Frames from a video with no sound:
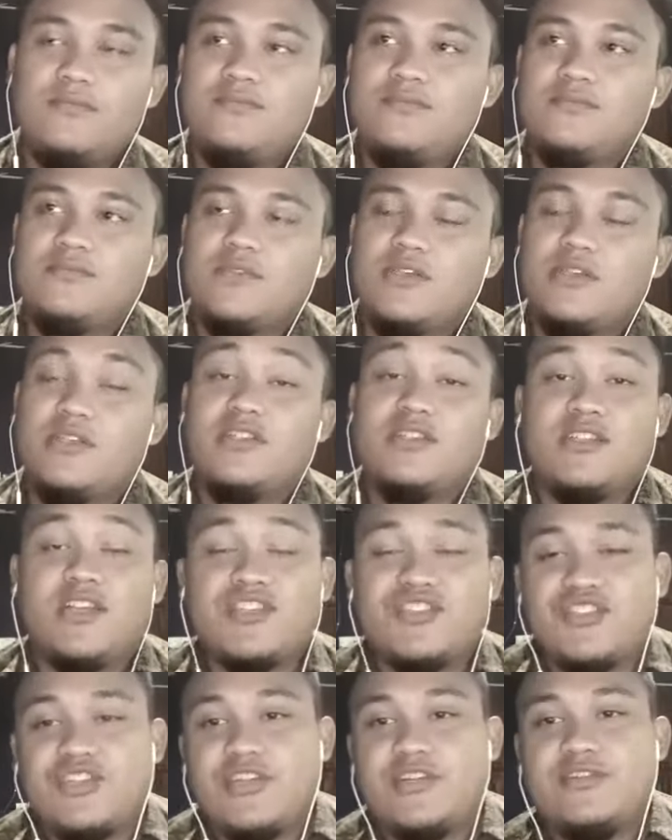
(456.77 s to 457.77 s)
in a
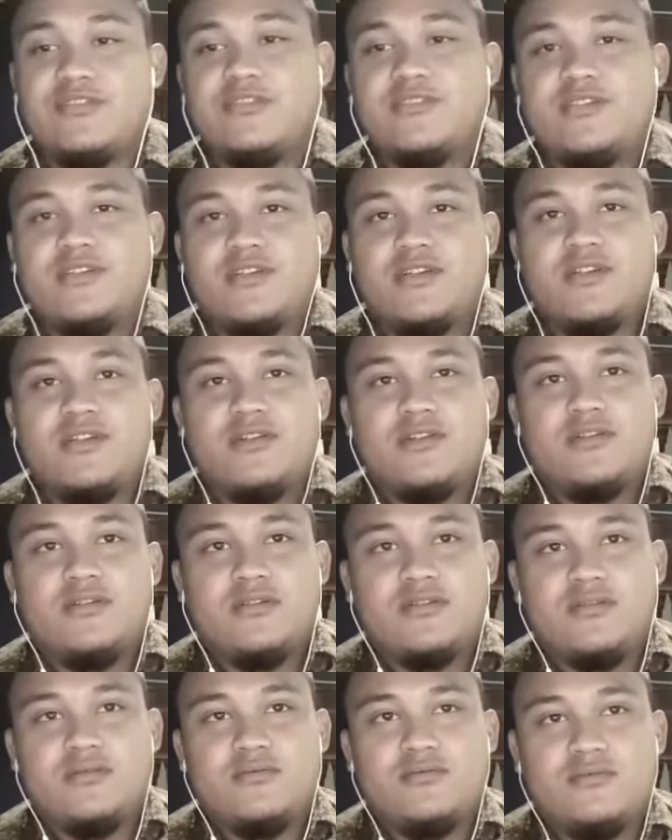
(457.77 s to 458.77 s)
nutshell,
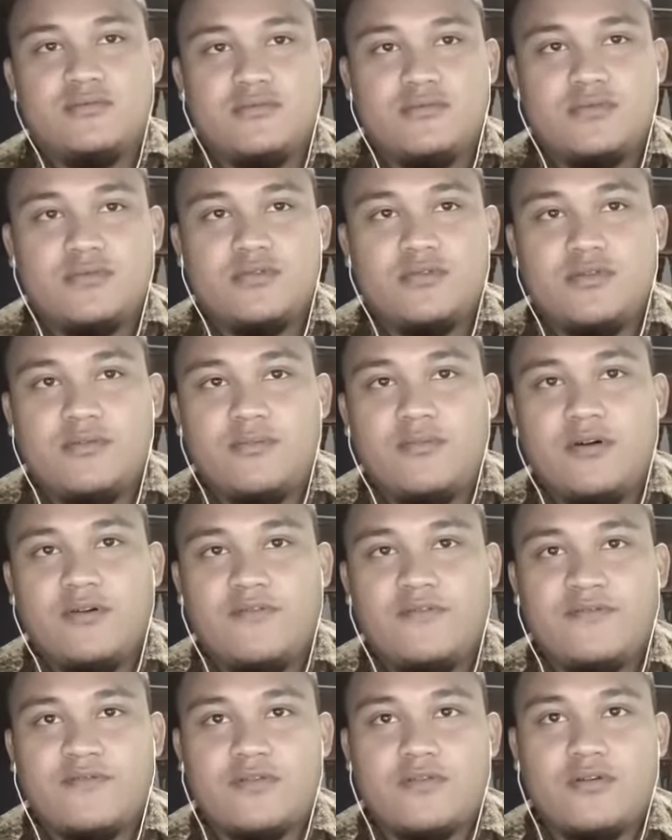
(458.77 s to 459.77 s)
the
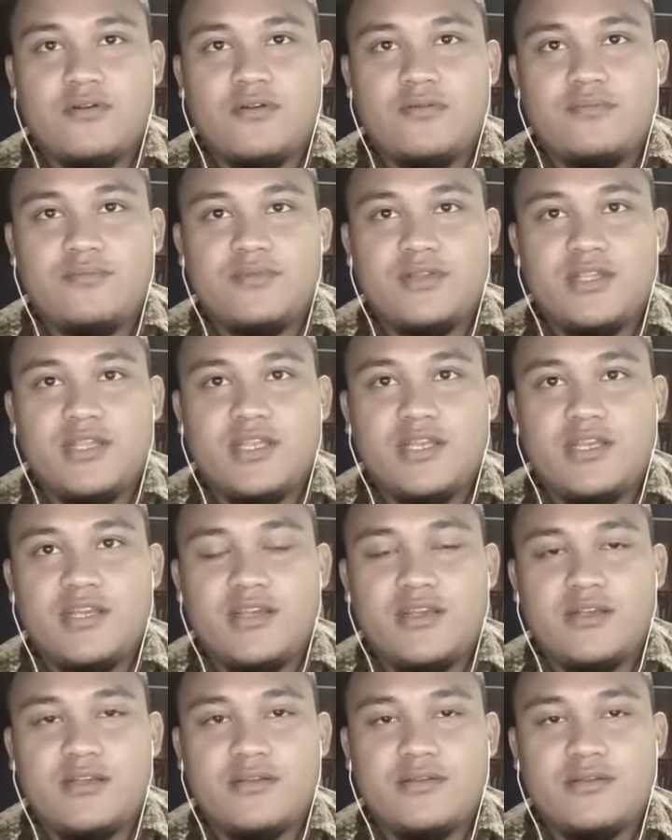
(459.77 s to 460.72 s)
both company